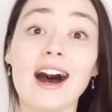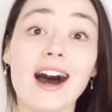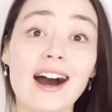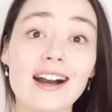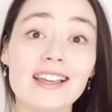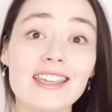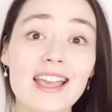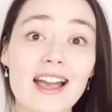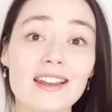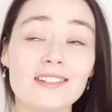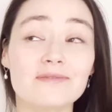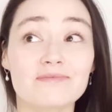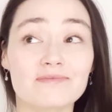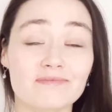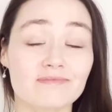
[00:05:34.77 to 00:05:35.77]

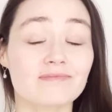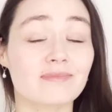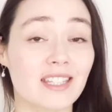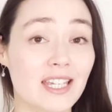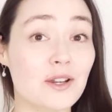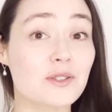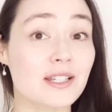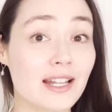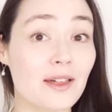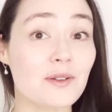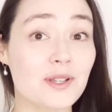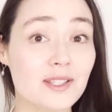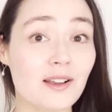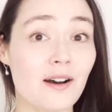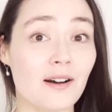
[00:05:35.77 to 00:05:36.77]
Again, here's another
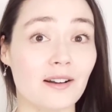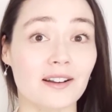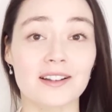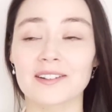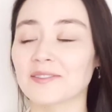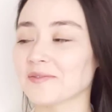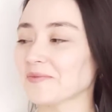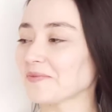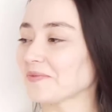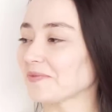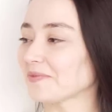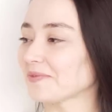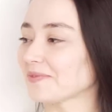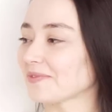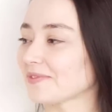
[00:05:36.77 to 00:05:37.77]
song.
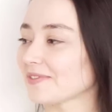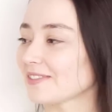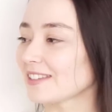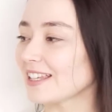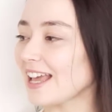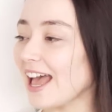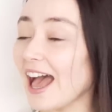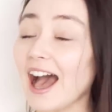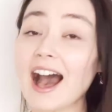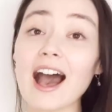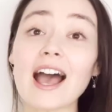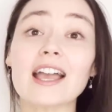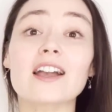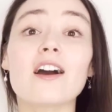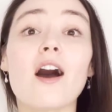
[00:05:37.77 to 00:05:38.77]

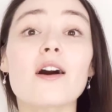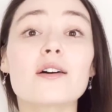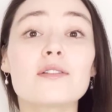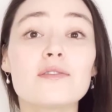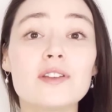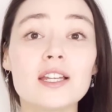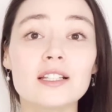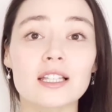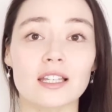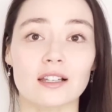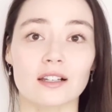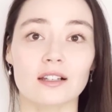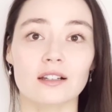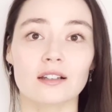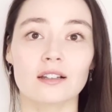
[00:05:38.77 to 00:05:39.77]
I got a feeling.
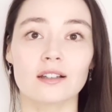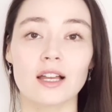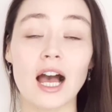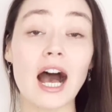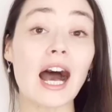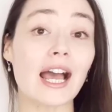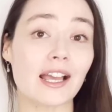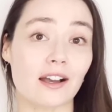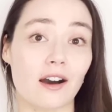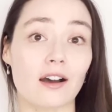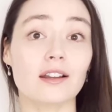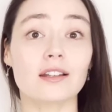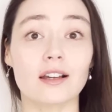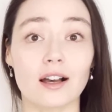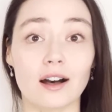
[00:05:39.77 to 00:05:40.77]
I
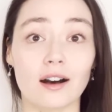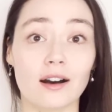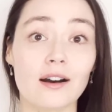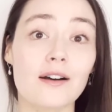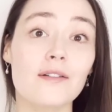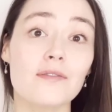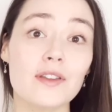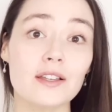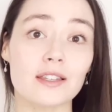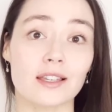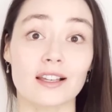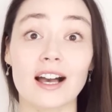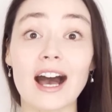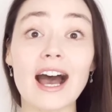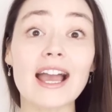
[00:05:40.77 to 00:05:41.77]
got a feeling.
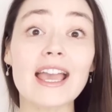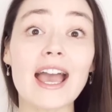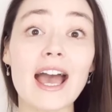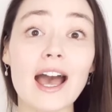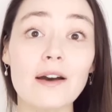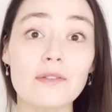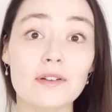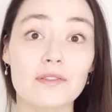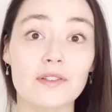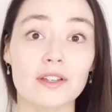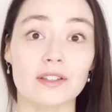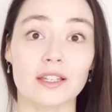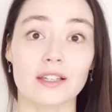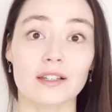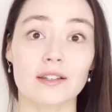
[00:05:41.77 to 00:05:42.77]
I have a
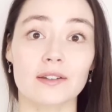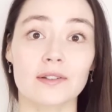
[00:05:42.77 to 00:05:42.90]
feeling.